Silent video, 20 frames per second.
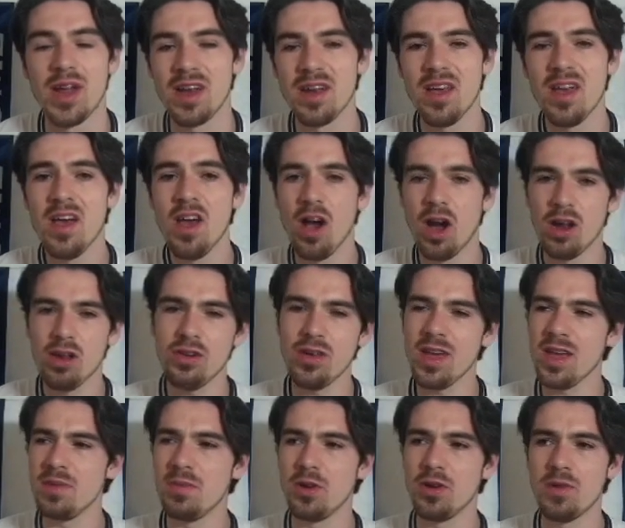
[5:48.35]
When I
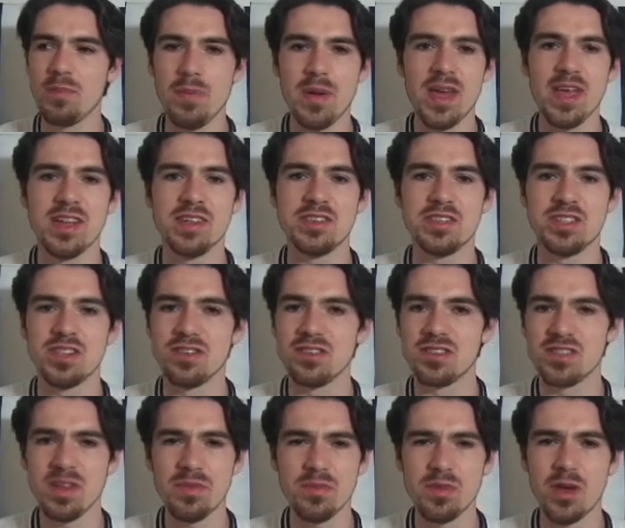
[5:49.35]
look at him on the pitch,
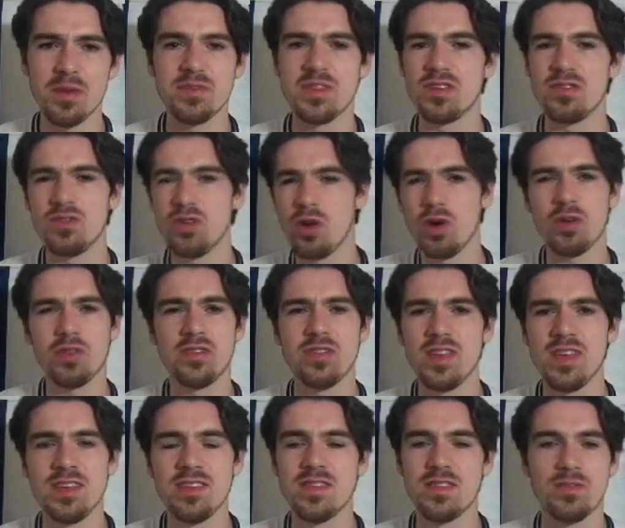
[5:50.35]
and sometimes his
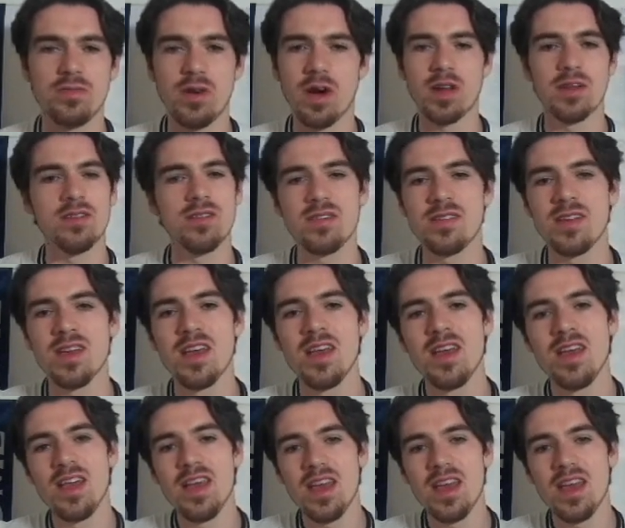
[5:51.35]
crosses, his runs,